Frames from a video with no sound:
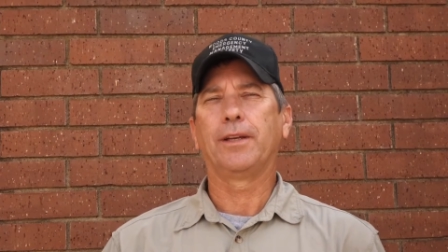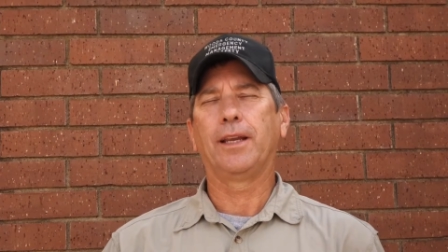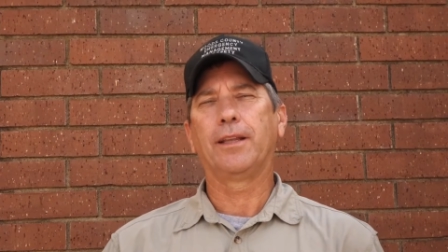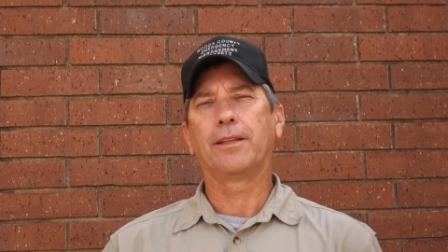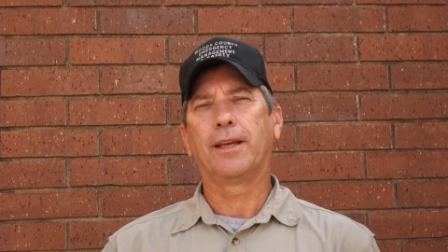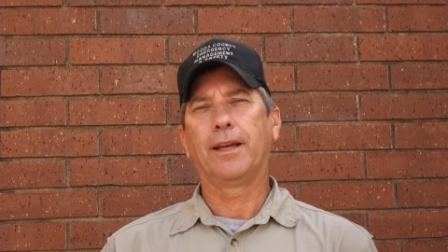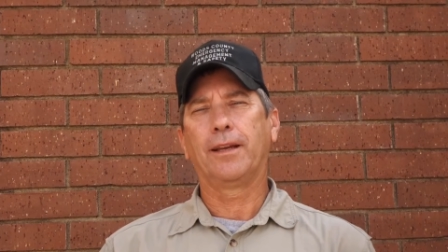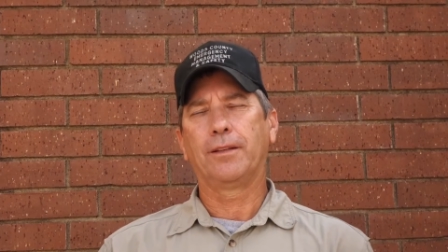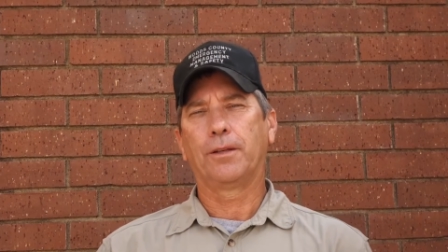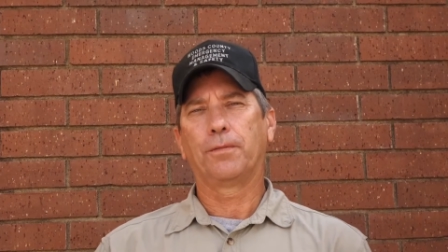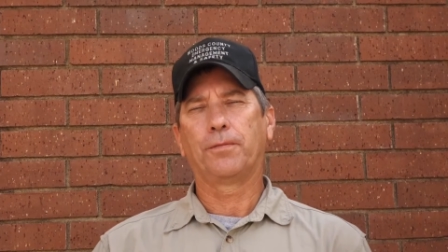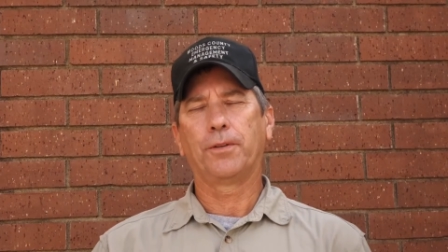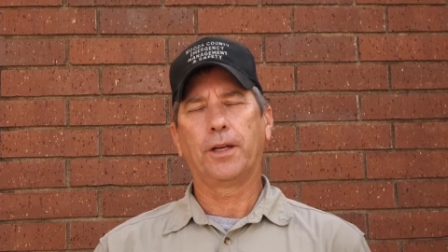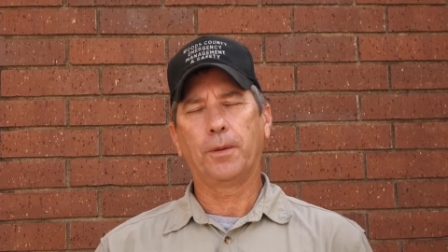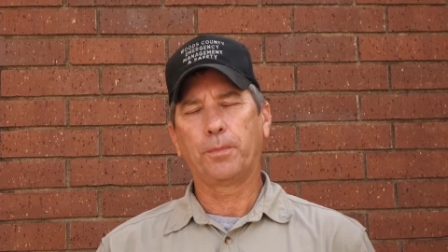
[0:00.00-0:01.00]
anything in the
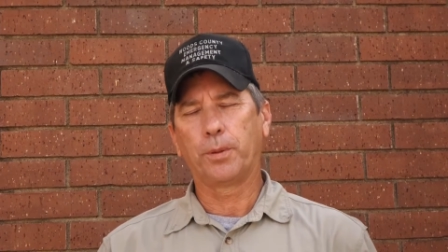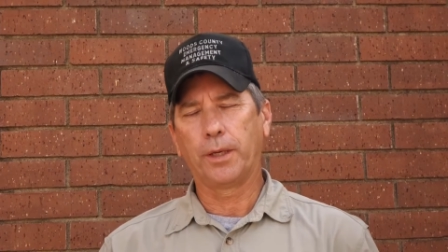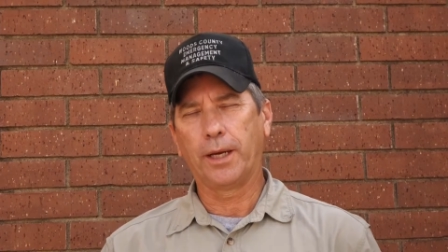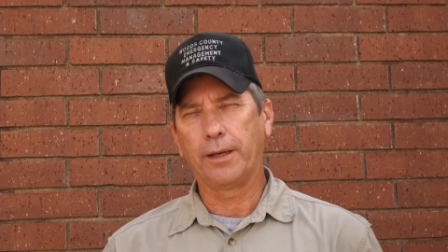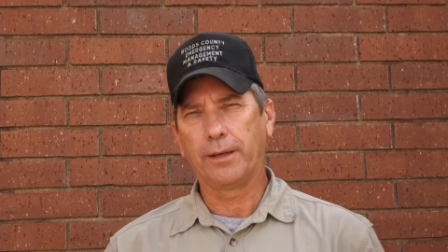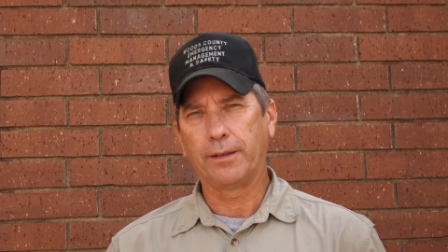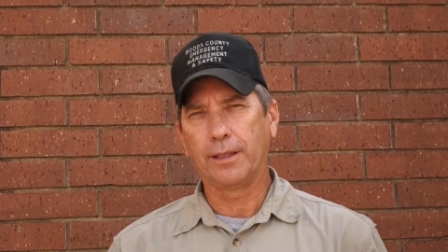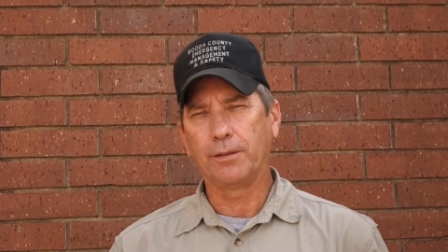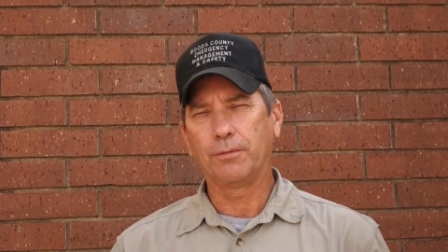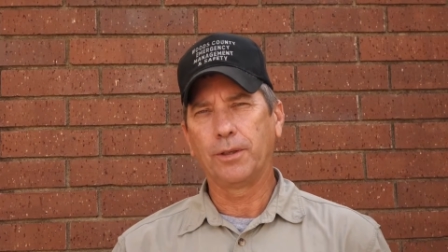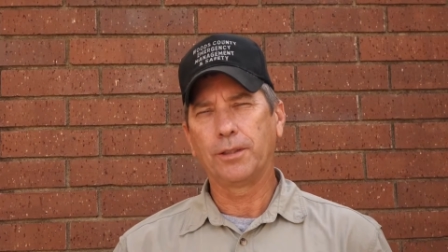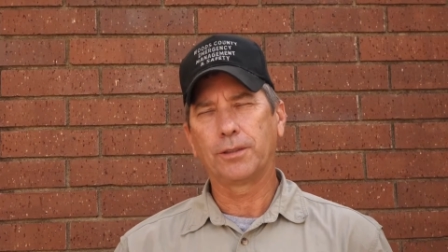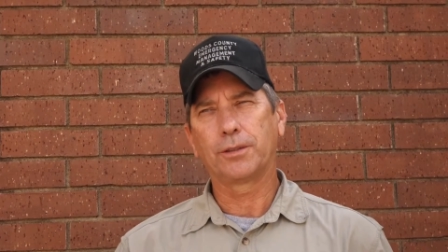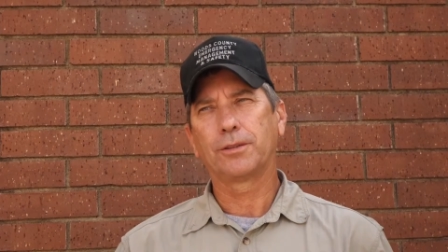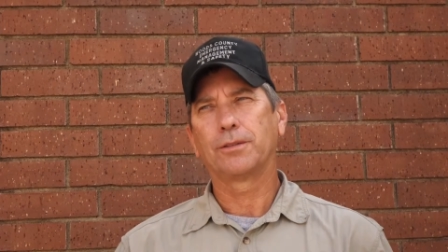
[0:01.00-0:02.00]
floodplain area,
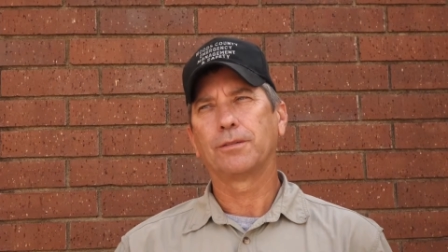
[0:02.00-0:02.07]
which